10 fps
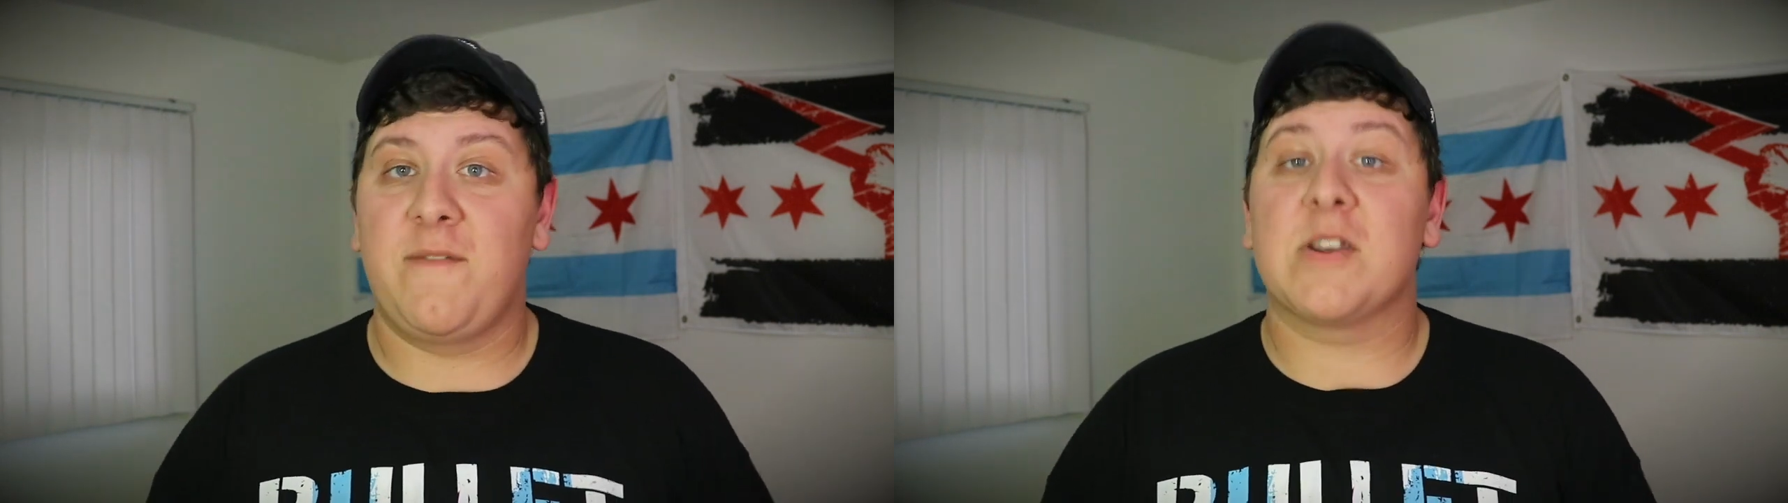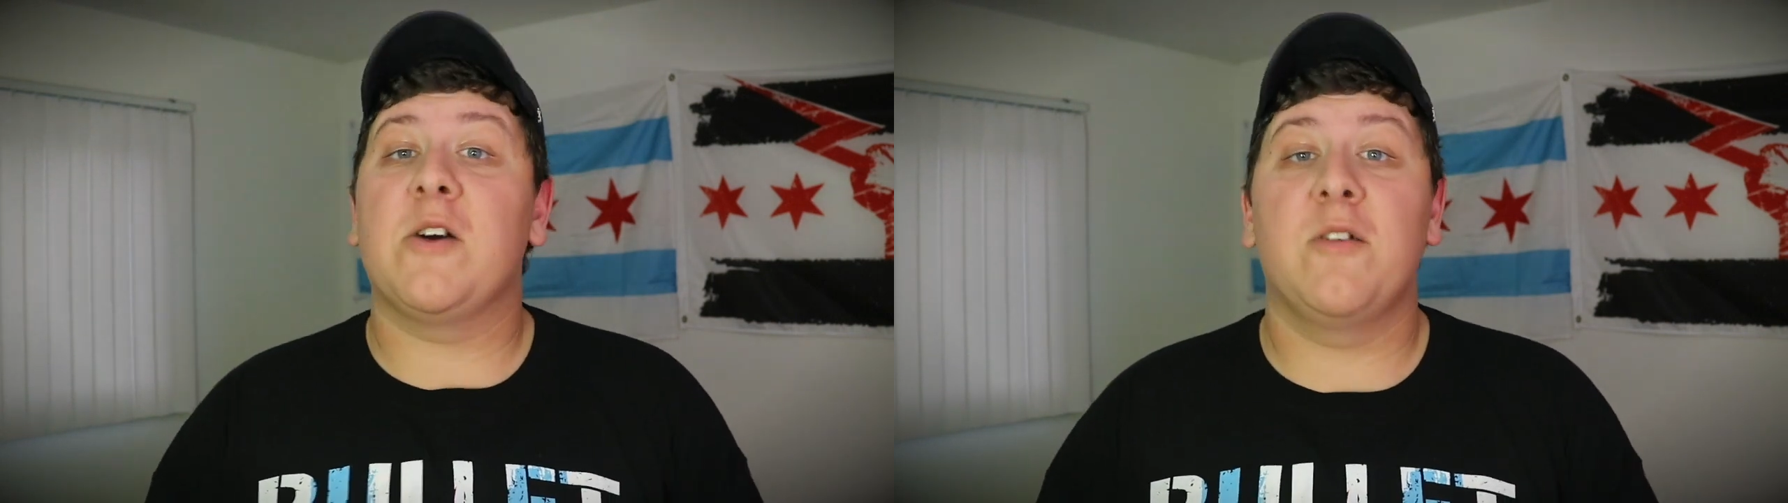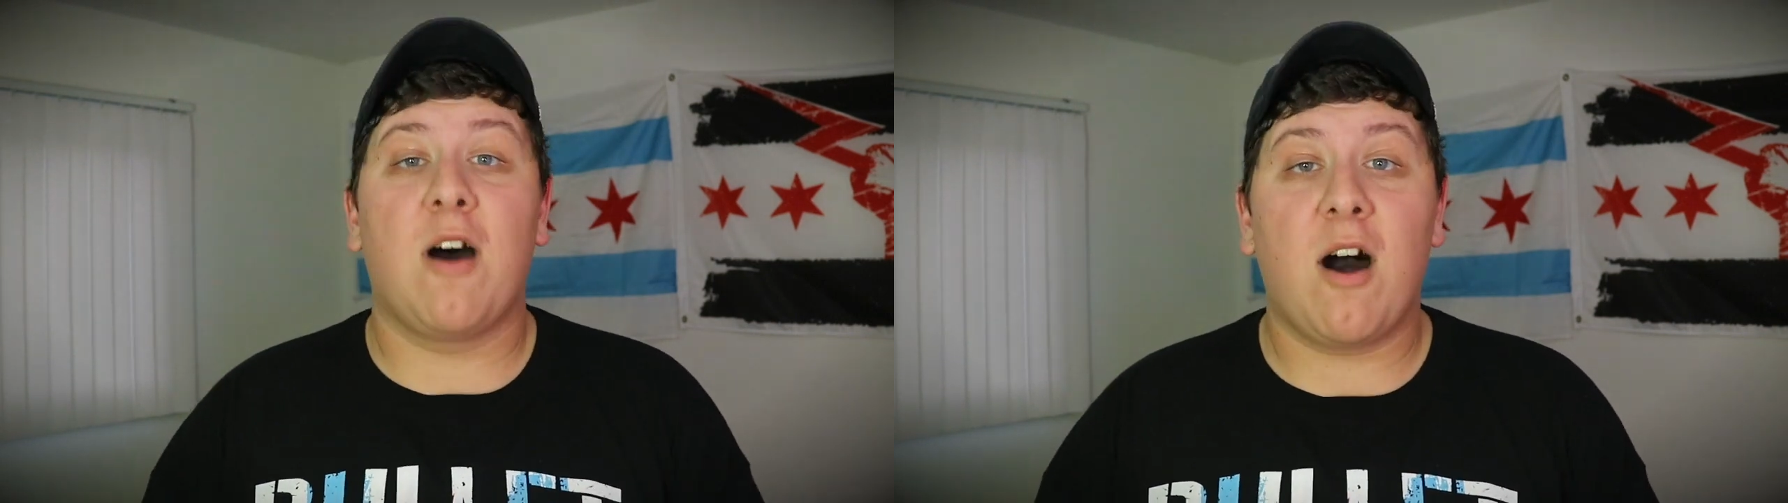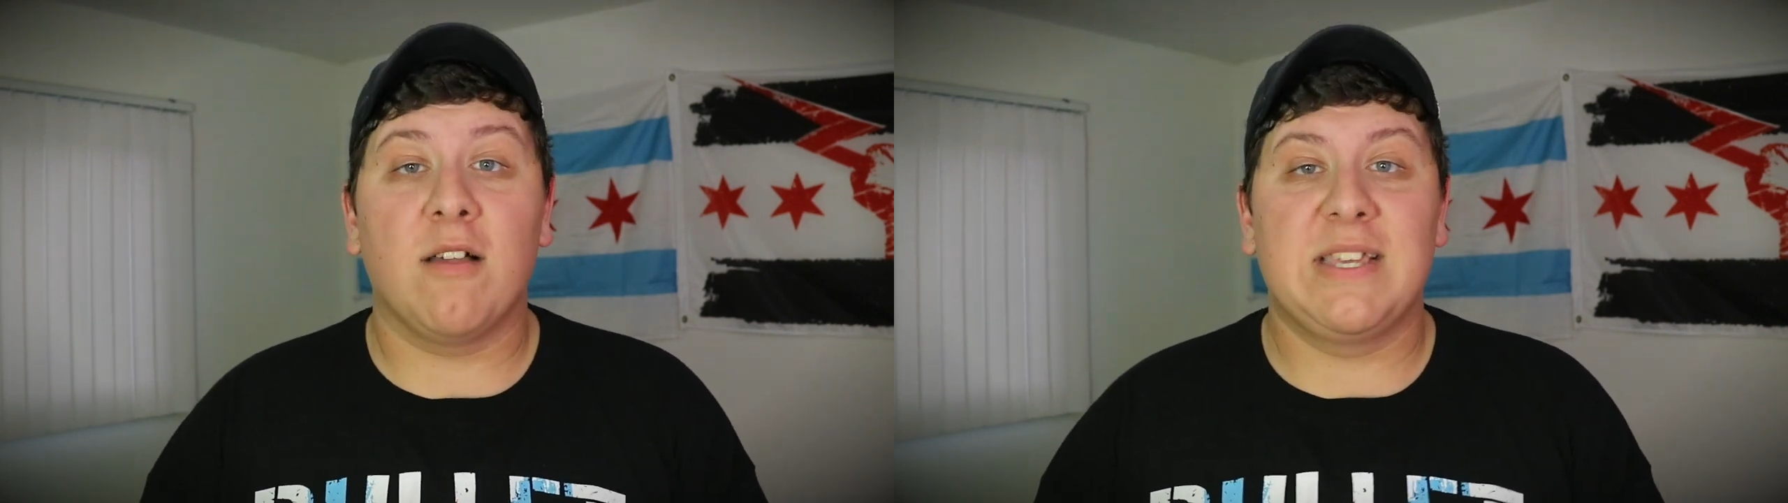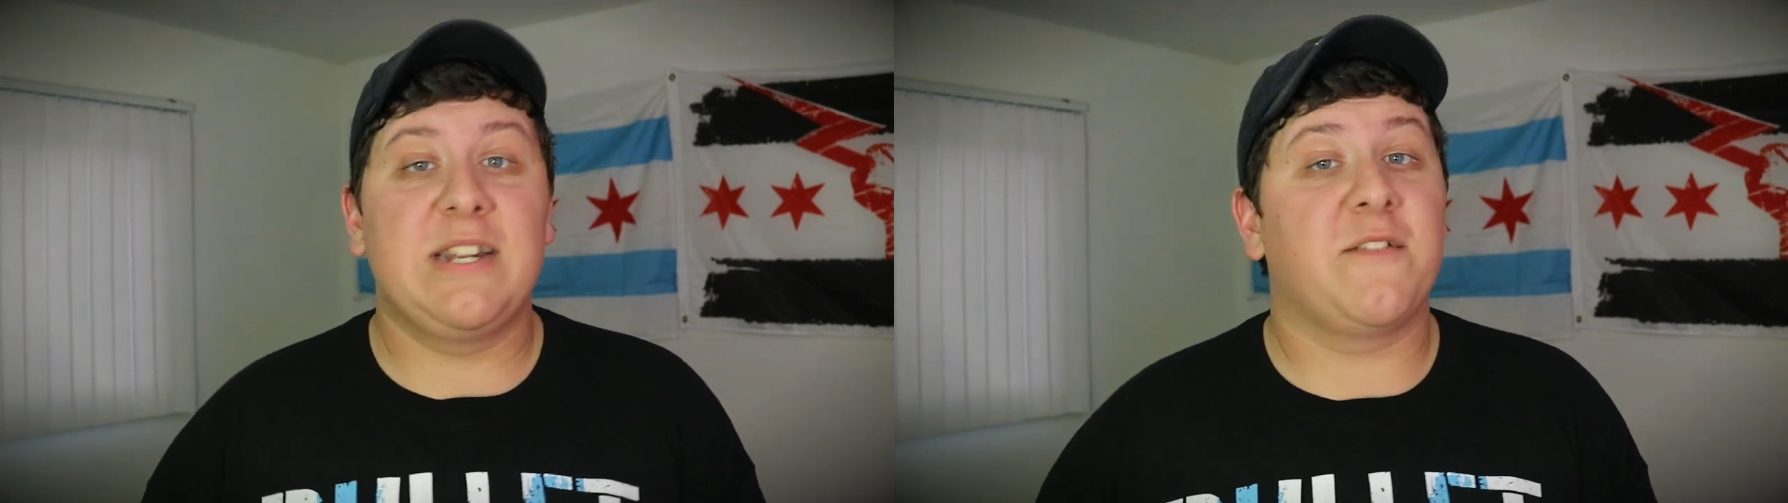If you're going
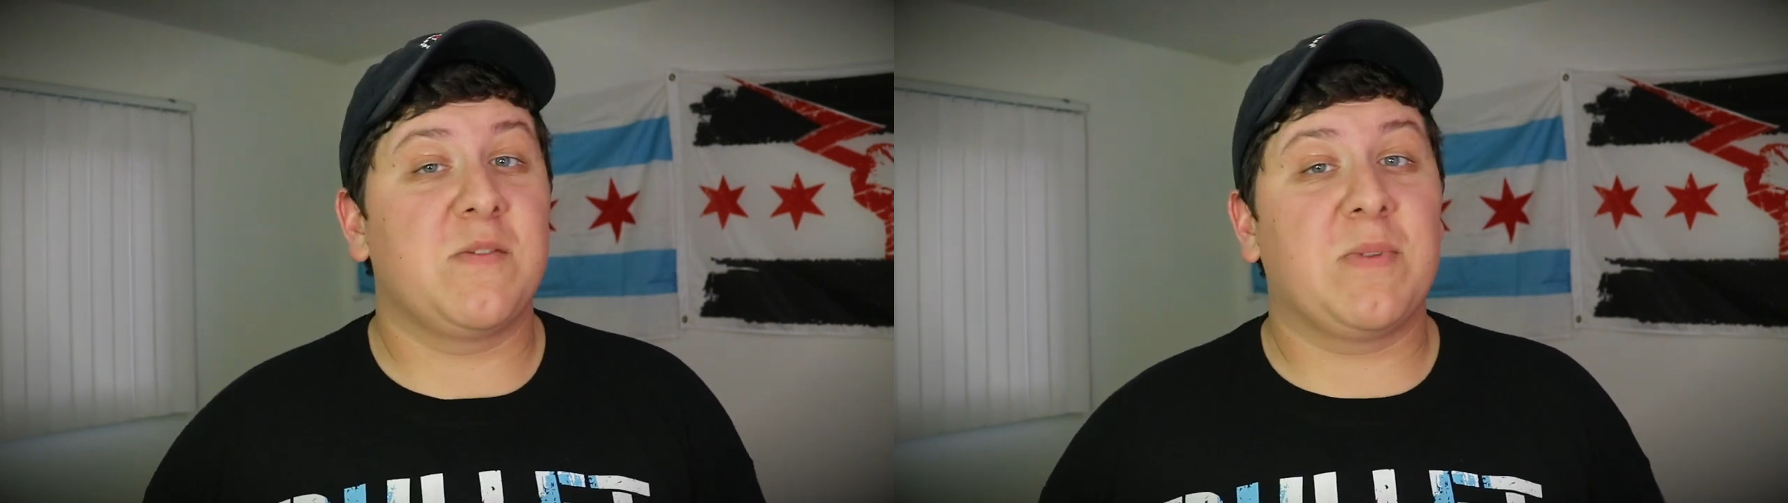all in, if you're